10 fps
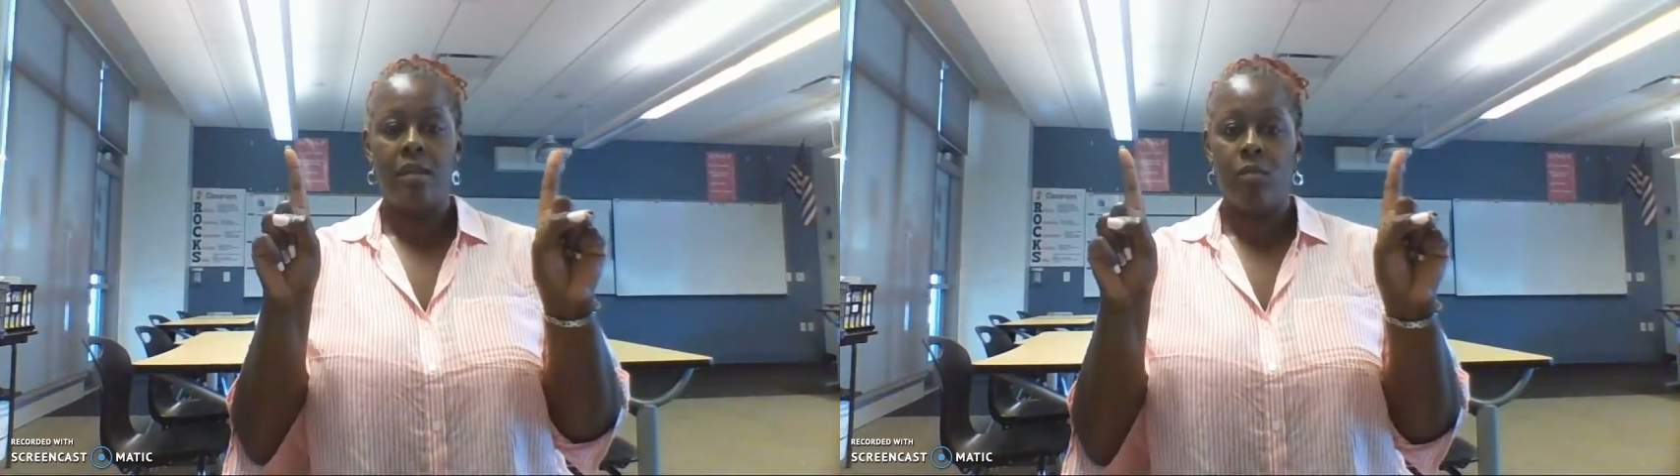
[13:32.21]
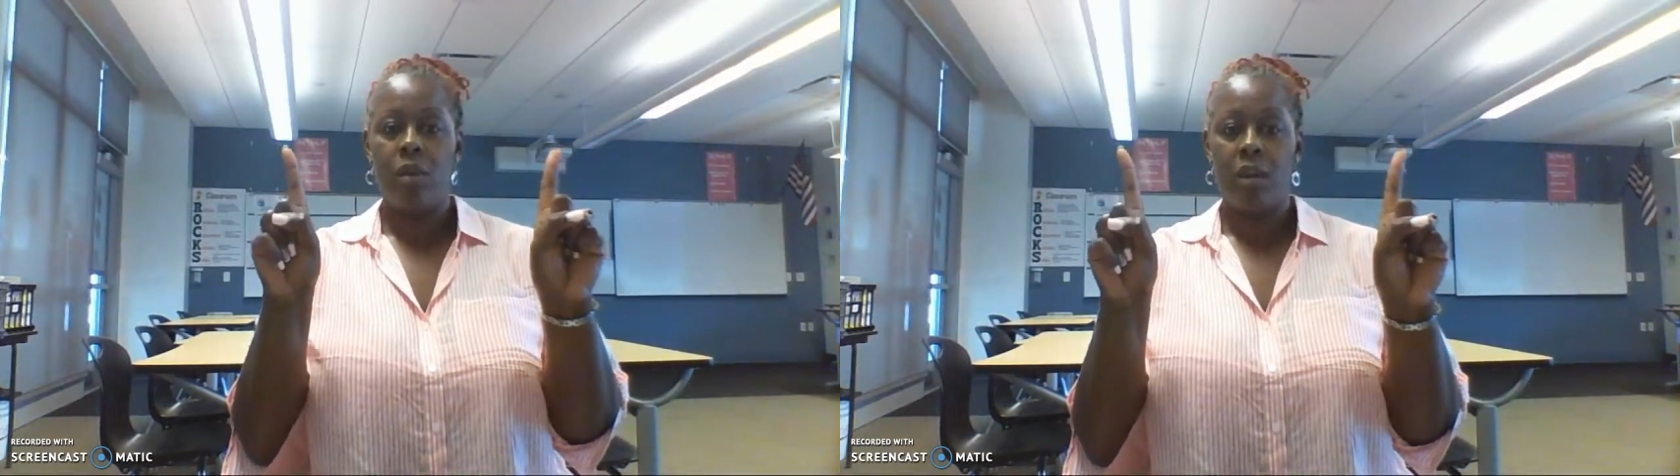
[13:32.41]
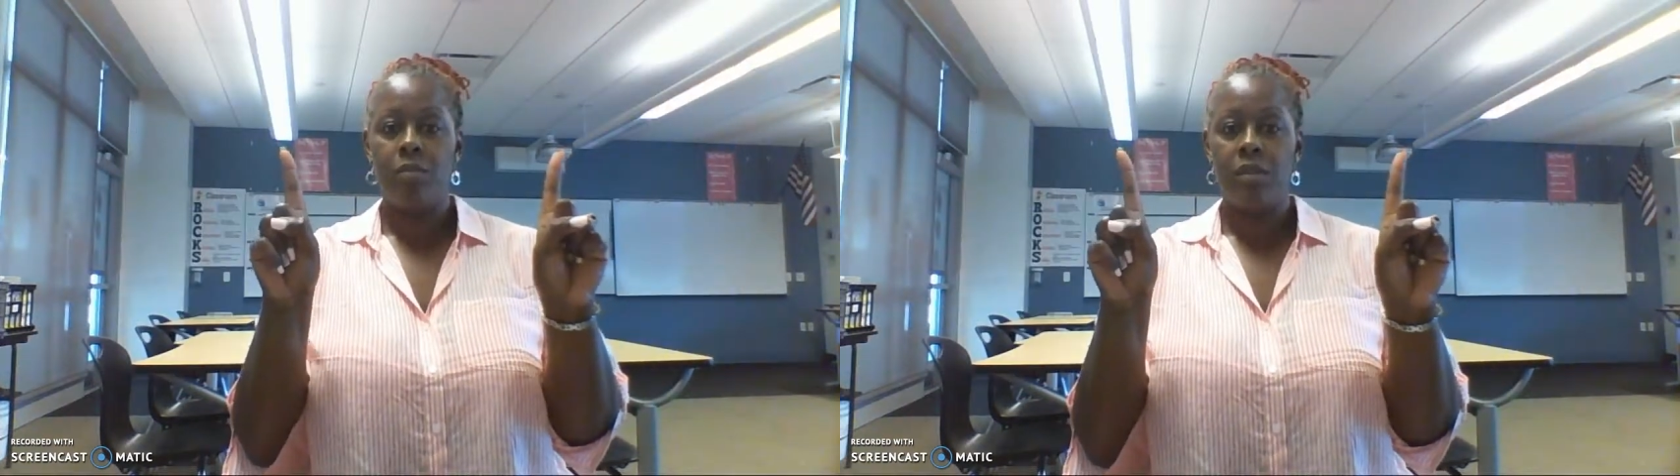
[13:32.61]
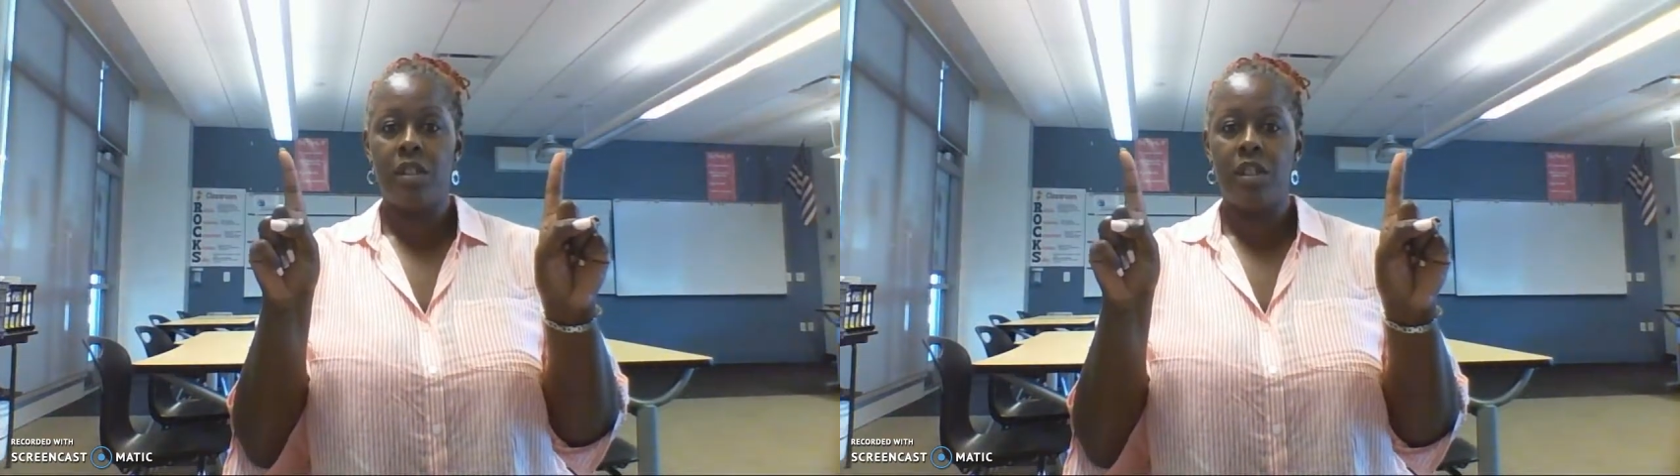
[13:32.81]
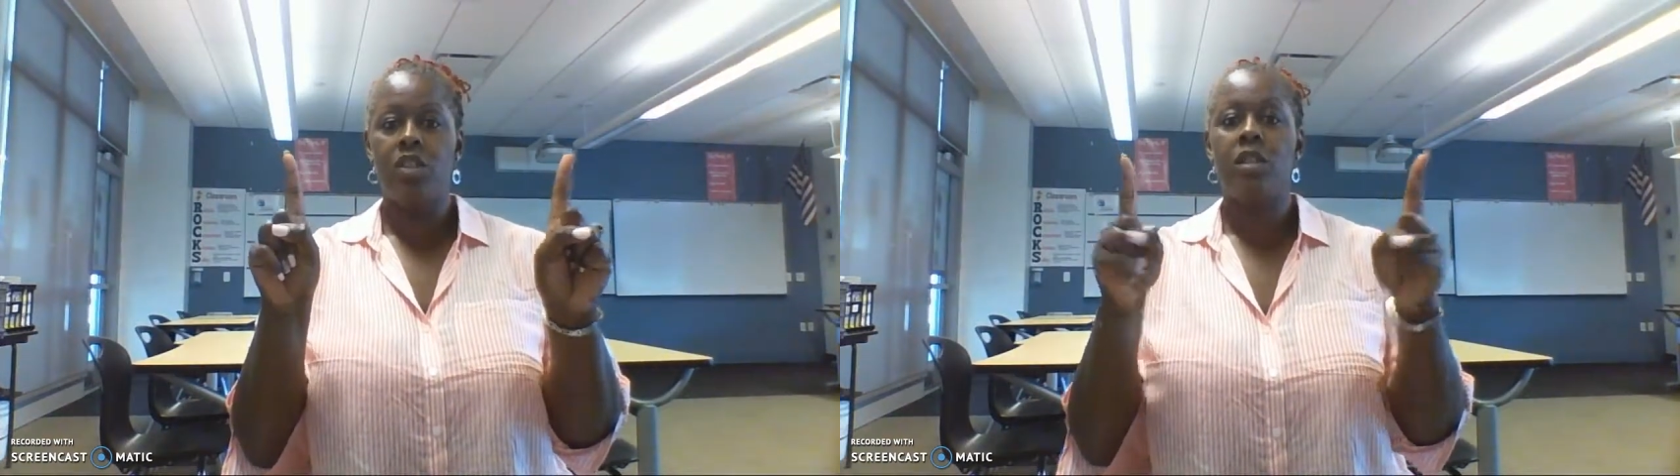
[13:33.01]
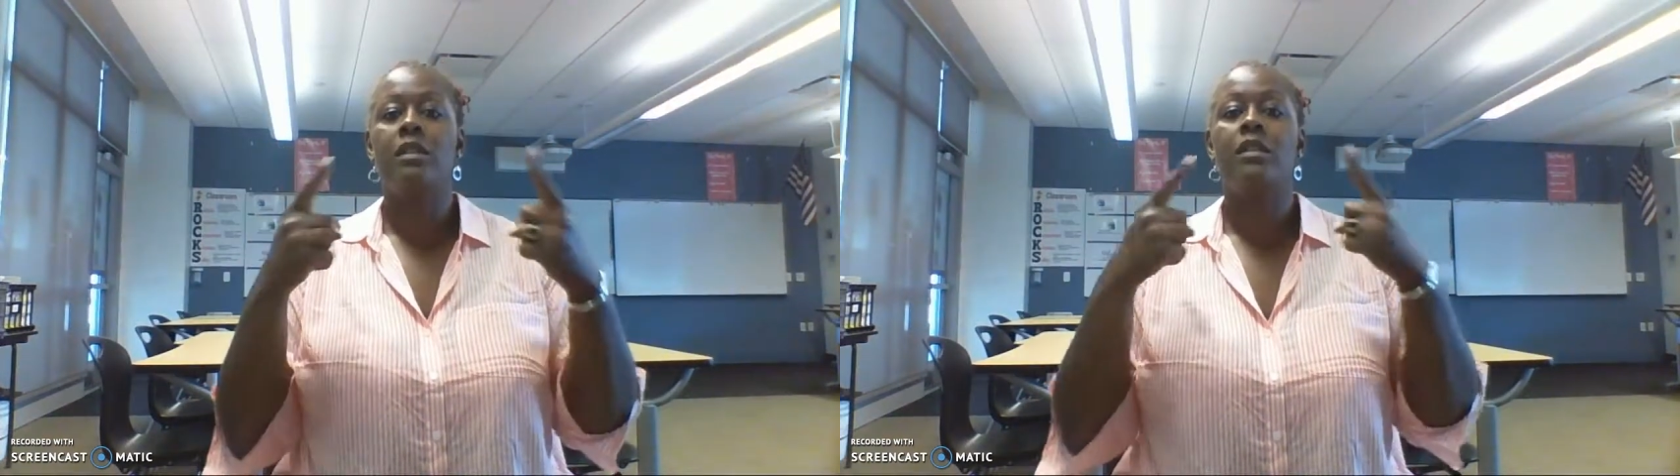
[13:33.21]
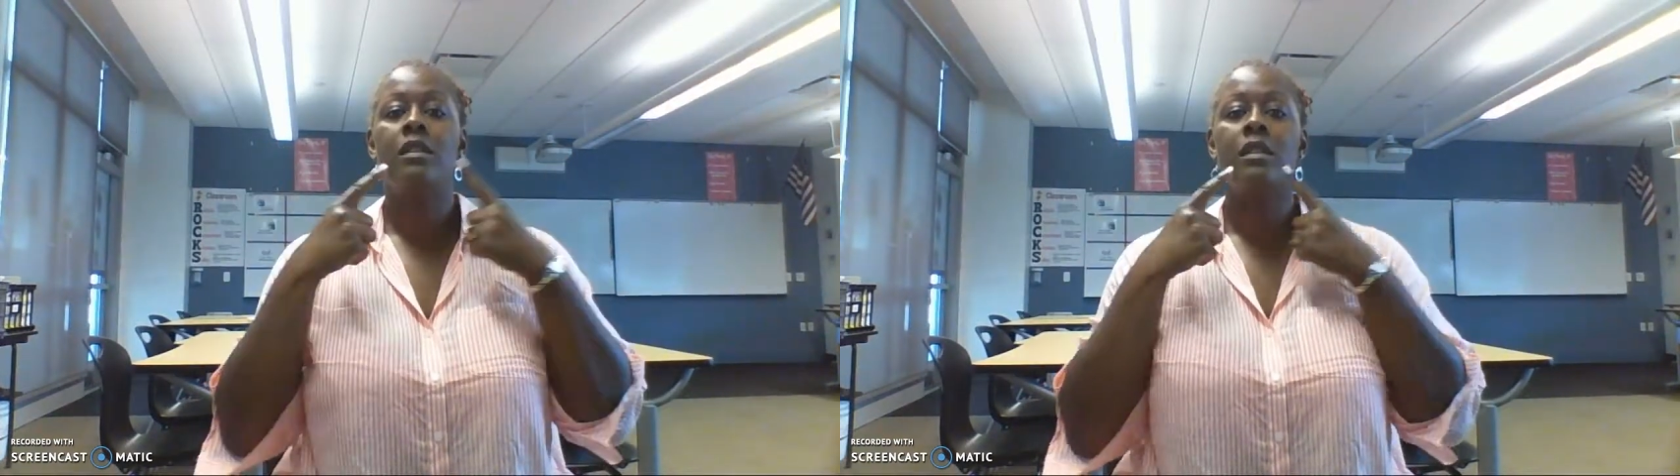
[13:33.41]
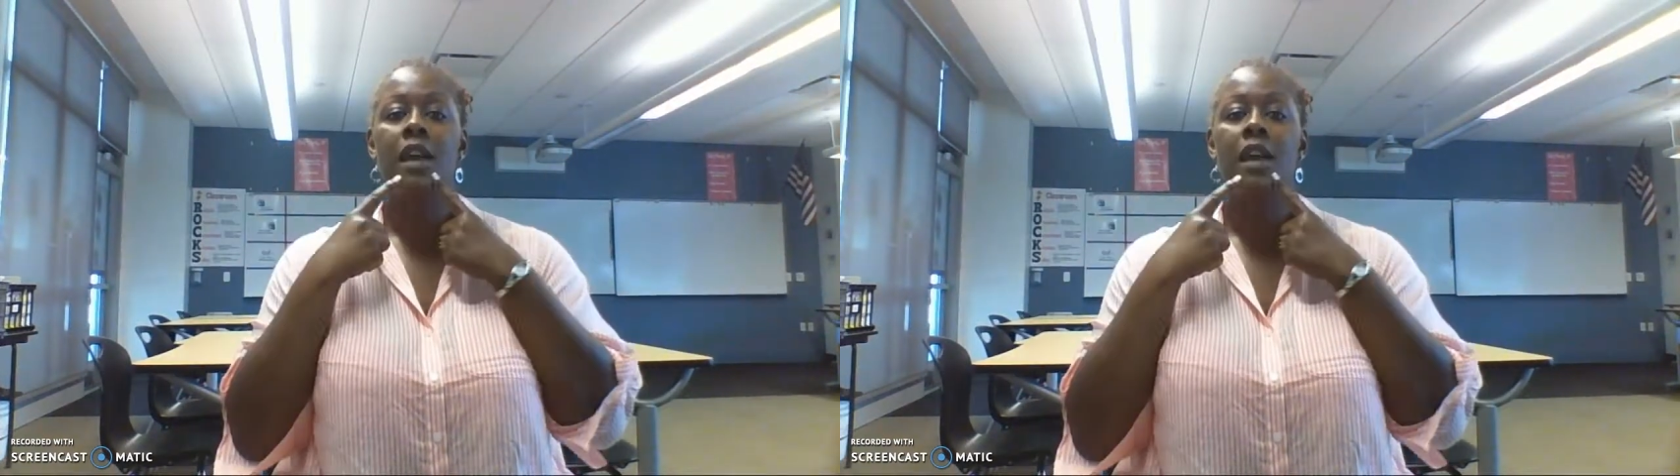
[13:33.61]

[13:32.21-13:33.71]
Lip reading: 1 position